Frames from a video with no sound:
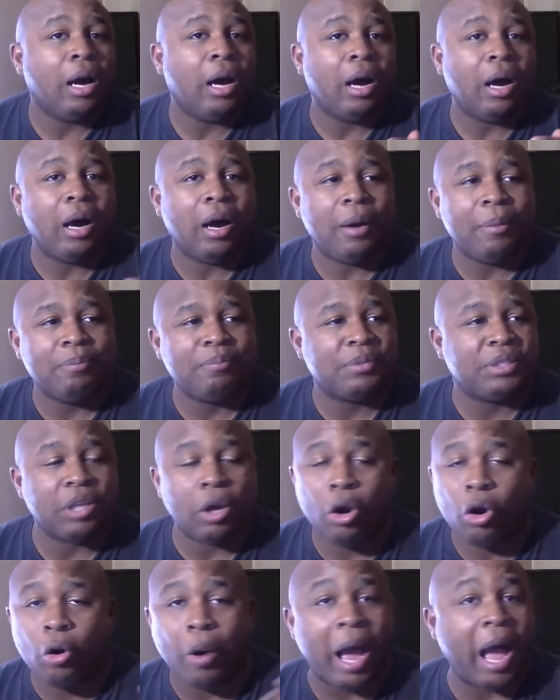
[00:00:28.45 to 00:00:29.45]
Um,
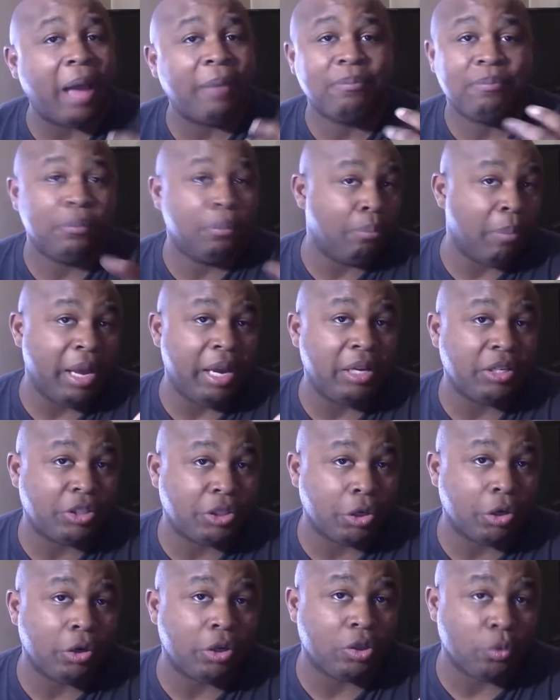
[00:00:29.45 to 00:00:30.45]
so I made
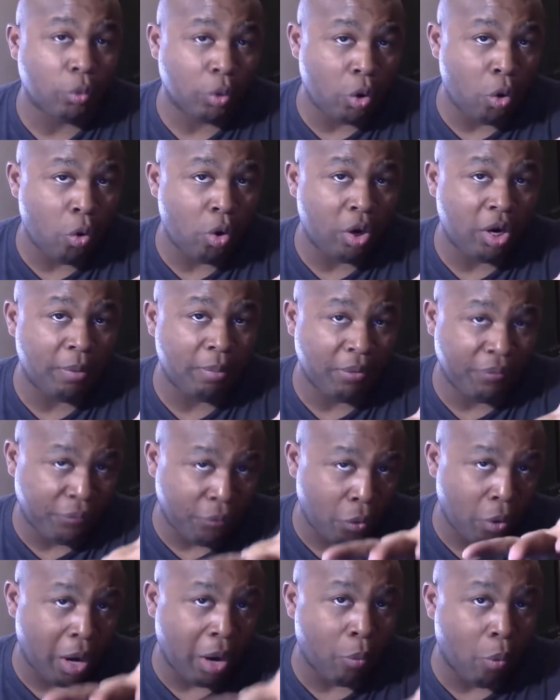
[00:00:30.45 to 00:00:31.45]
sure to record it
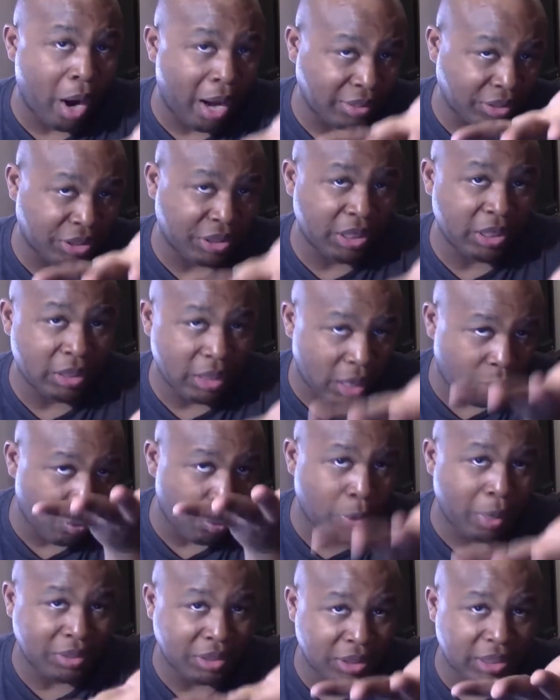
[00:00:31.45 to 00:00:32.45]
before I watched it. Now we
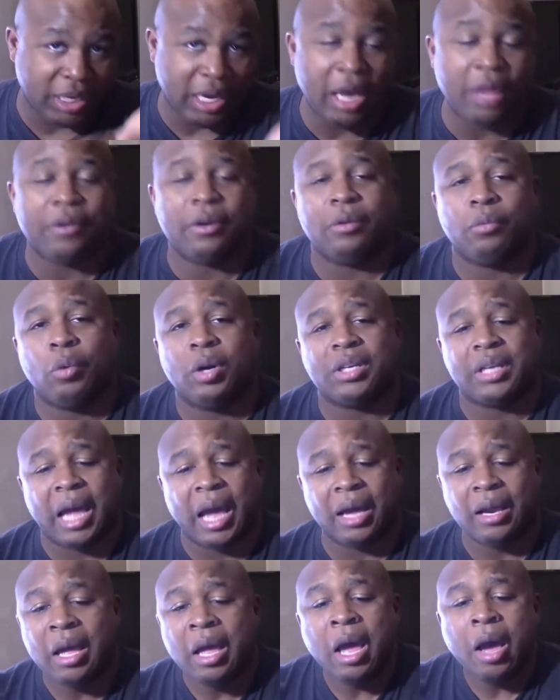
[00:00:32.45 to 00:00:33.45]
watch it together and
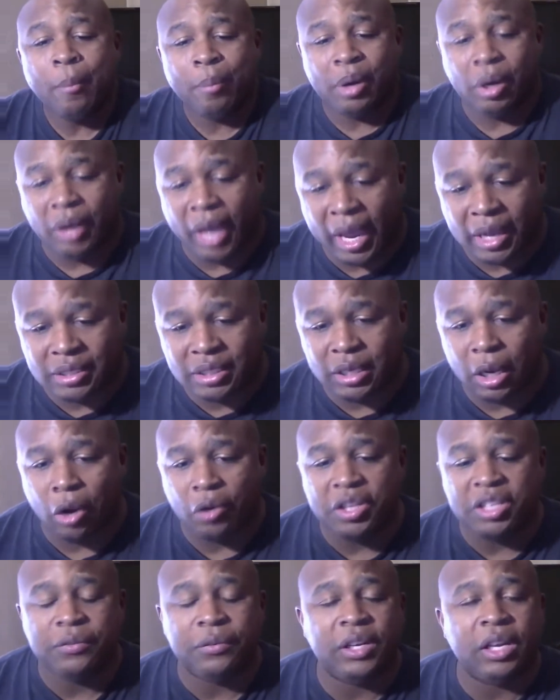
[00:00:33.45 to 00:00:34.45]
whatnot. But okay,
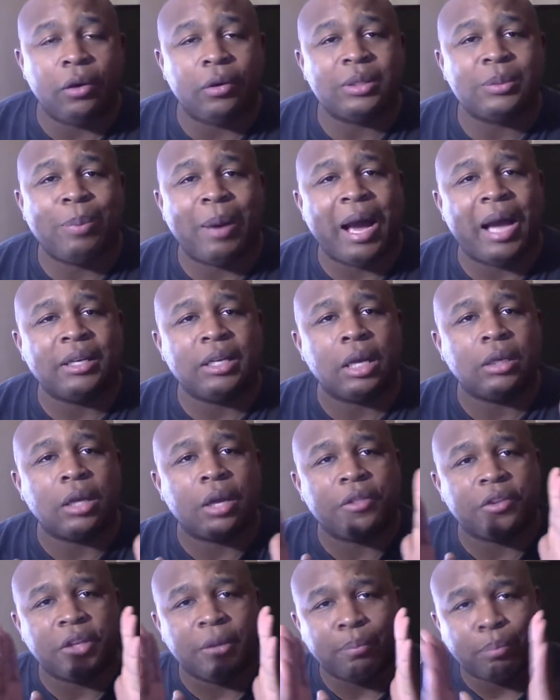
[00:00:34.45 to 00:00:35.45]
so this video is by none
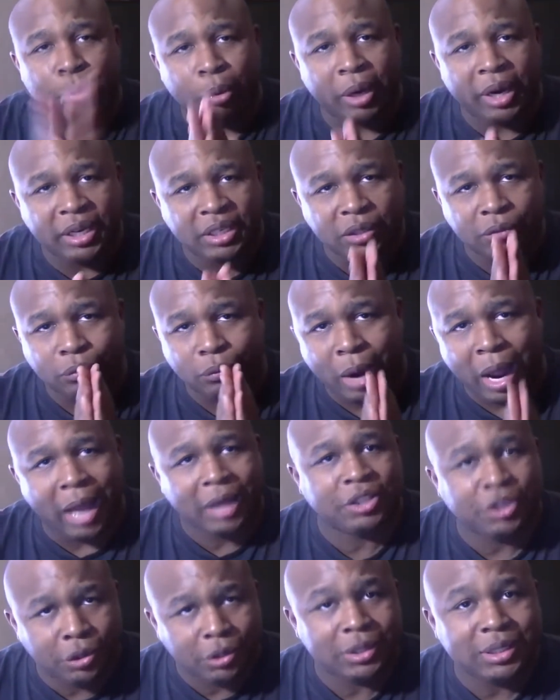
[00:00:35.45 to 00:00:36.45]
other than Brandon
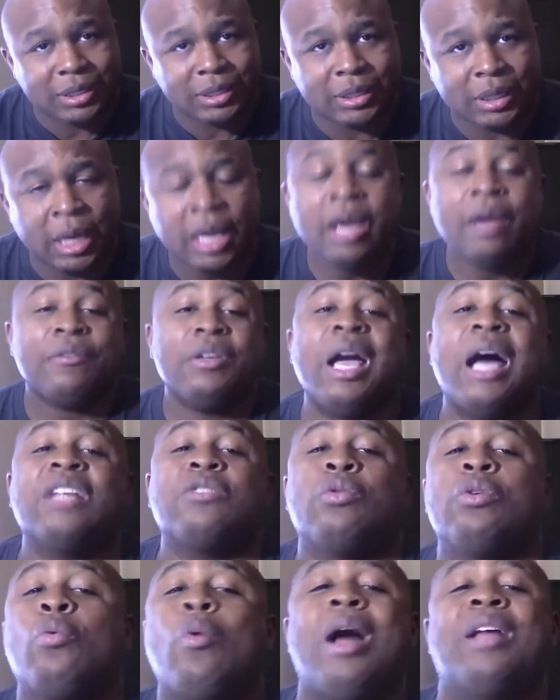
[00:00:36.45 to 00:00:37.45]
Rogers. If you guys
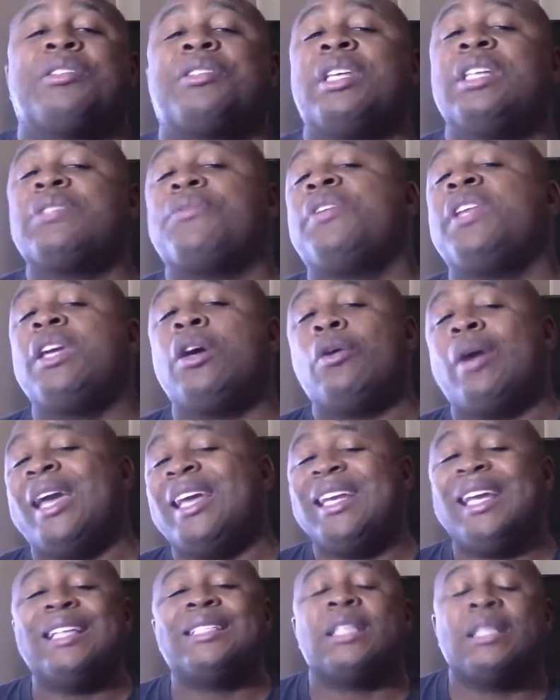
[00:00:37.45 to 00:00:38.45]
want to watch this video
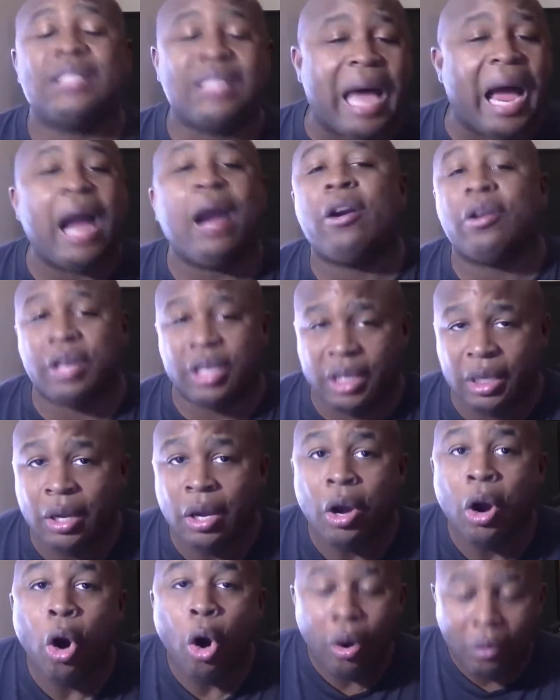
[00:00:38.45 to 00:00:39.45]
in its entirety,
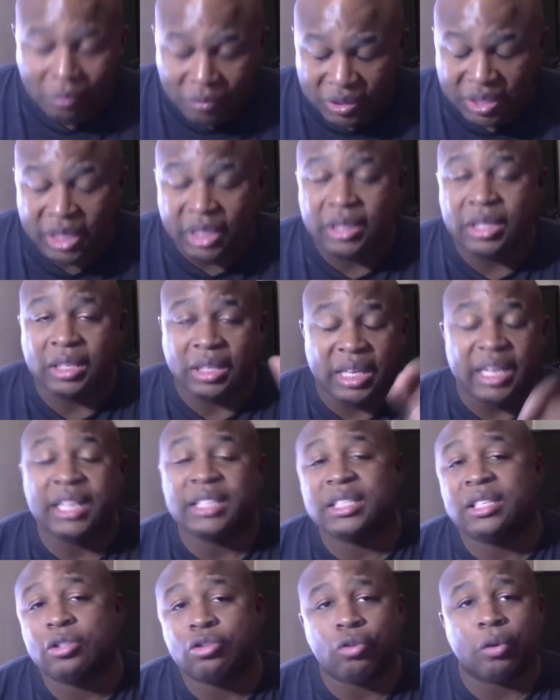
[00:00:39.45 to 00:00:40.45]
then the link
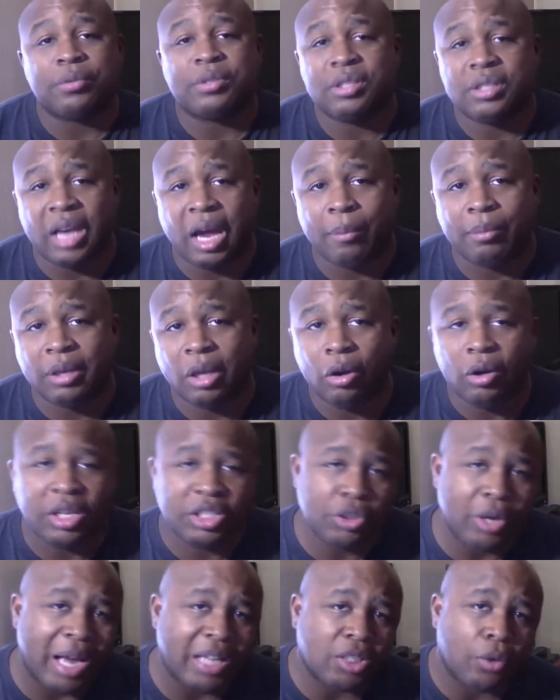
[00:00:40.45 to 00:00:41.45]
is in the description down below
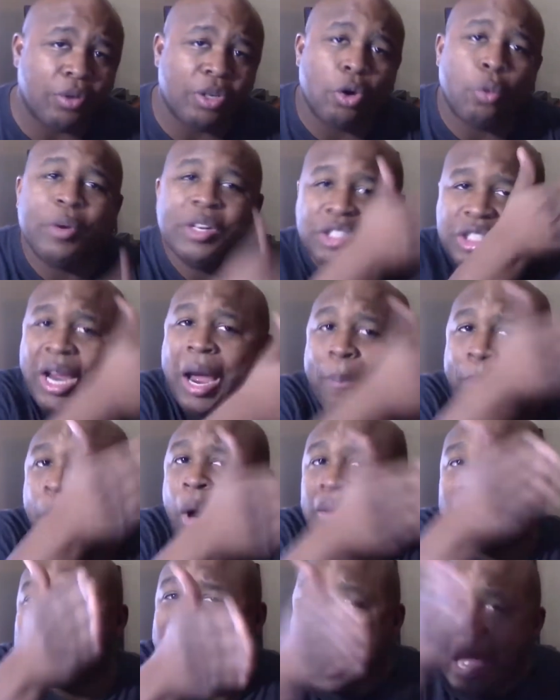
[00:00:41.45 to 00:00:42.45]
because you guys already know we chop
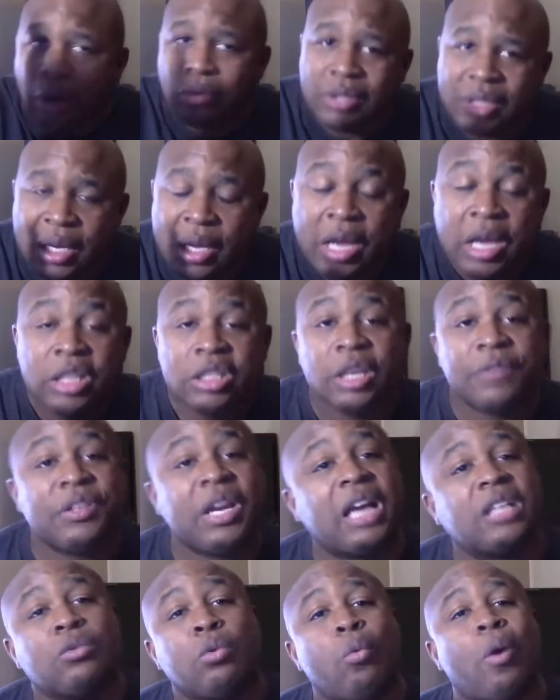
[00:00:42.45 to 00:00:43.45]
parts out. So if you
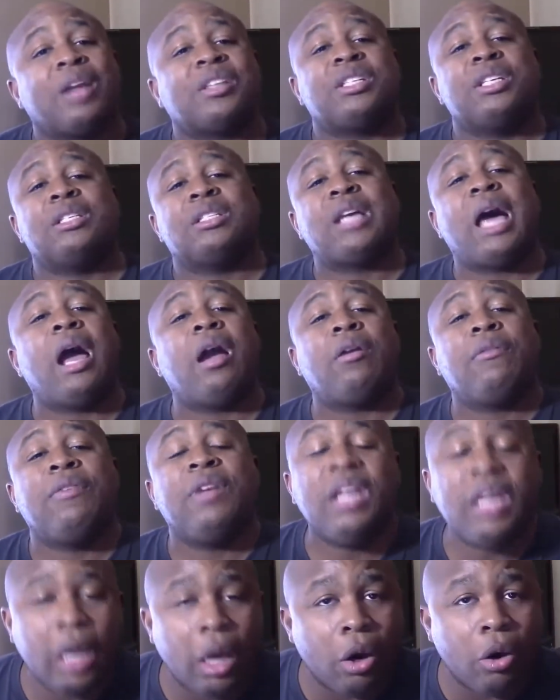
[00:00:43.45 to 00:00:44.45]
guys want to watch the entire
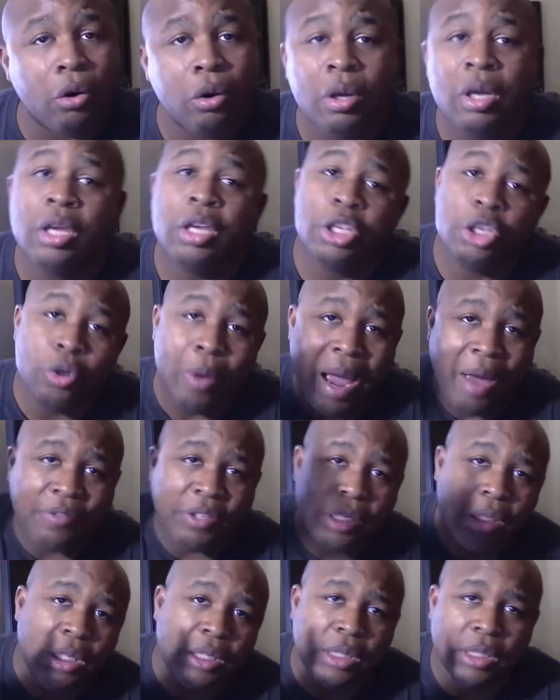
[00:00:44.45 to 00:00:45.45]
video, you have
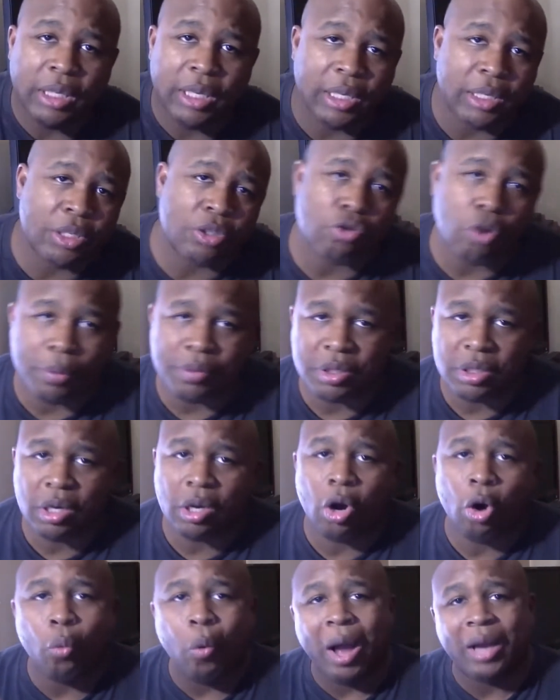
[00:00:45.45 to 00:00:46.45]
to click the link in the description
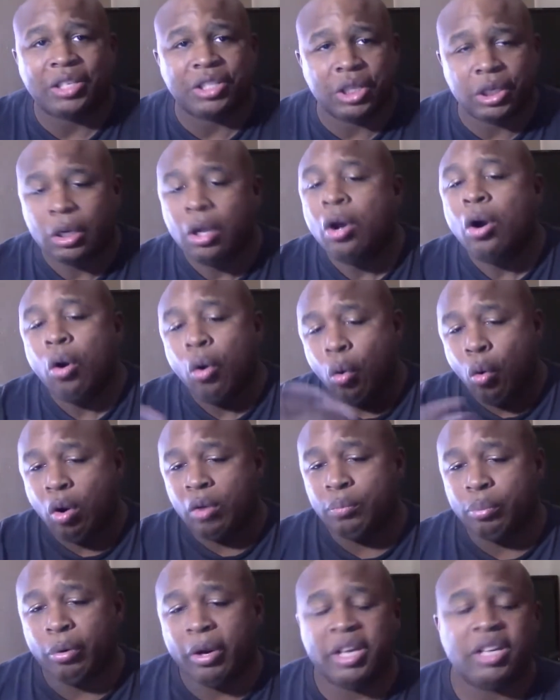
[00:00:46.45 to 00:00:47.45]
and go watch it
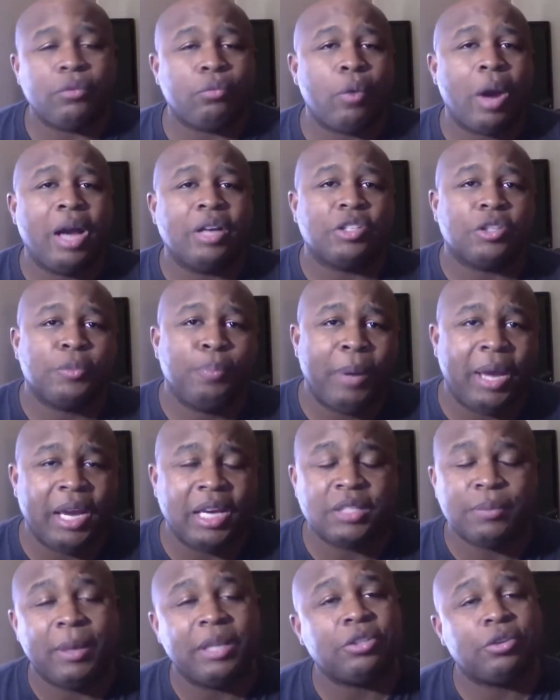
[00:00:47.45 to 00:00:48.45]
on Brandon Rogers'
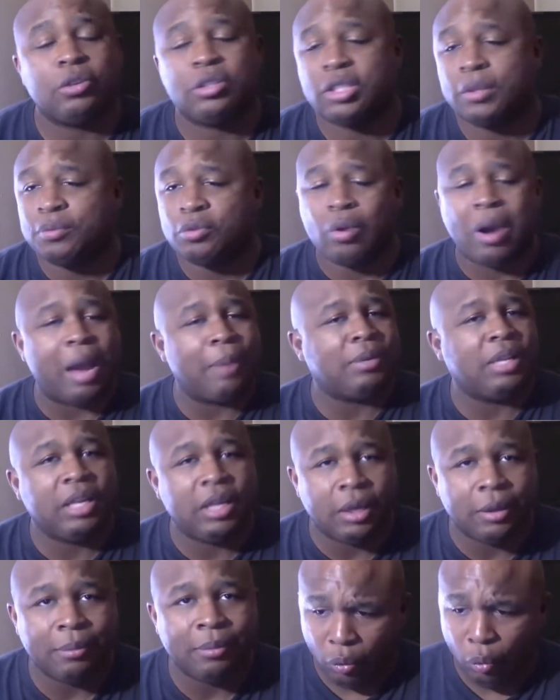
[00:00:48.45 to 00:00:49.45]
page. Make sure to subscribe to
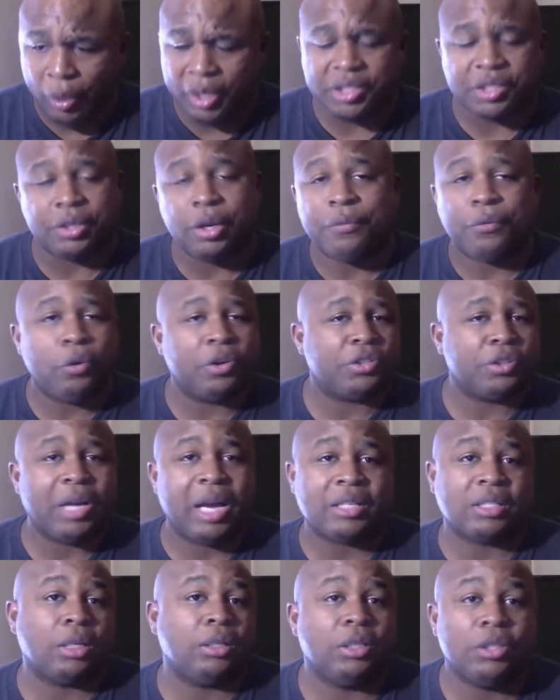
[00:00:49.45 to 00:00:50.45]
him, which of course you
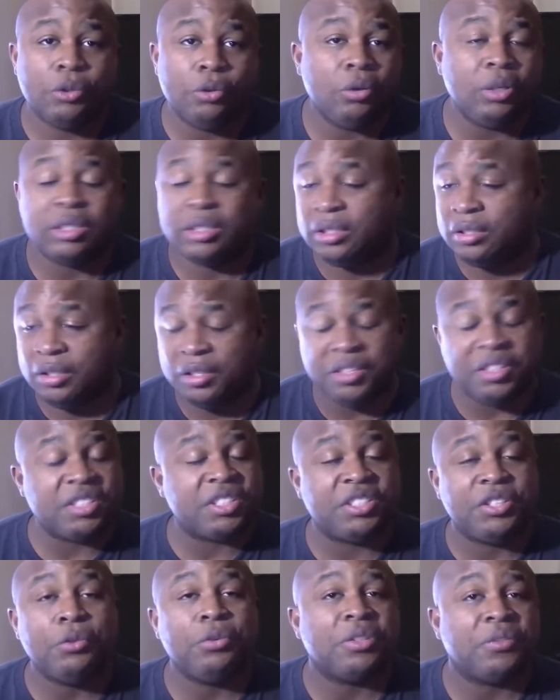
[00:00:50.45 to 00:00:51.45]
guys are going to do because
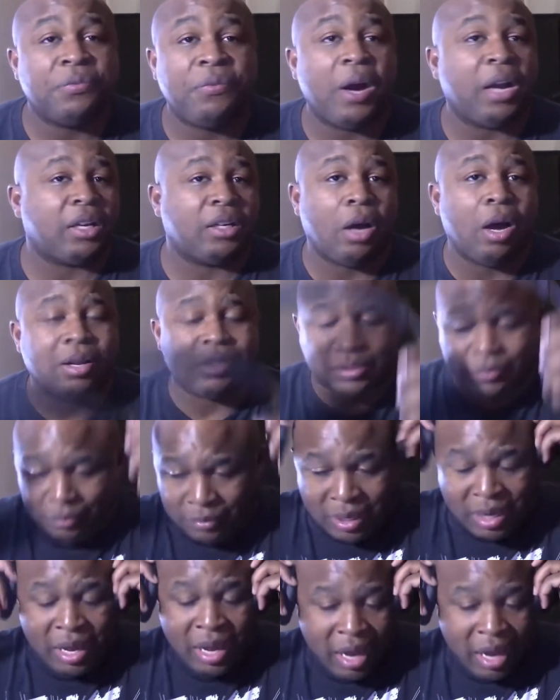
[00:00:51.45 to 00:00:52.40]
this dude is fucking awesome.